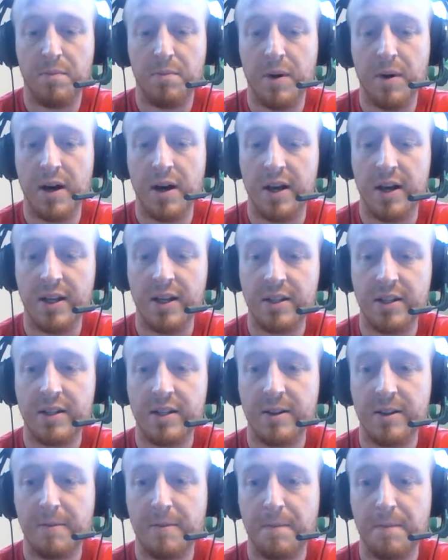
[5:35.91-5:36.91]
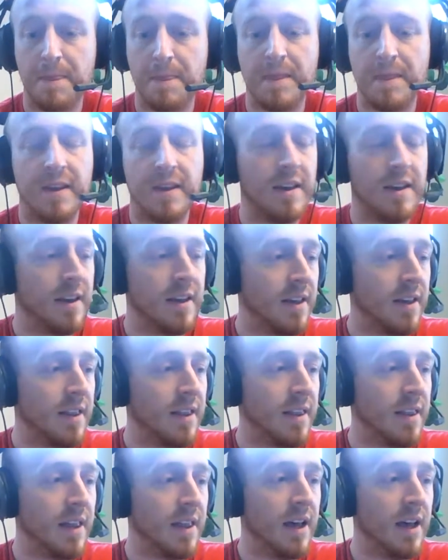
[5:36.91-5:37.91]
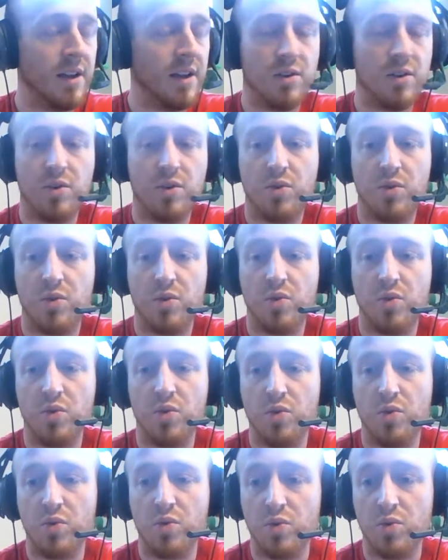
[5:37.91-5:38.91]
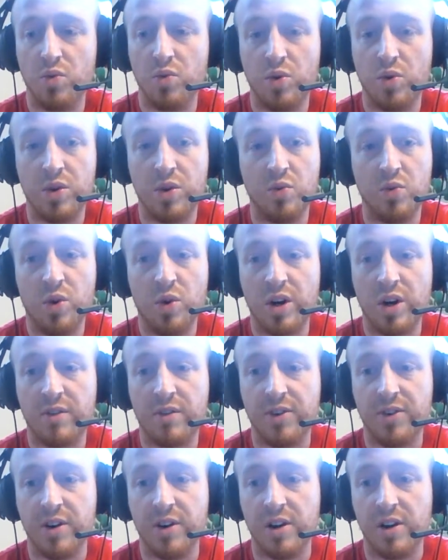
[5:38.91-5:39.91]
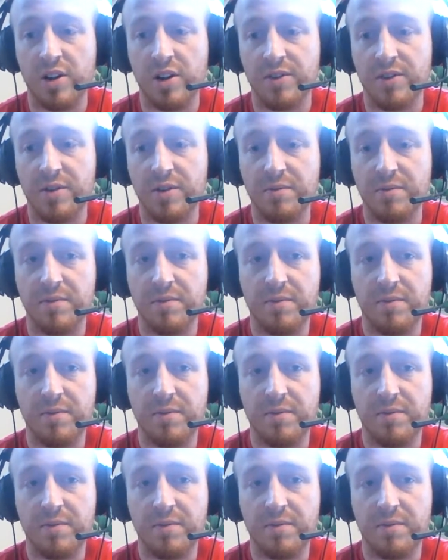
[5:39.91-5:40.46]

But that wouldn't work for all of them.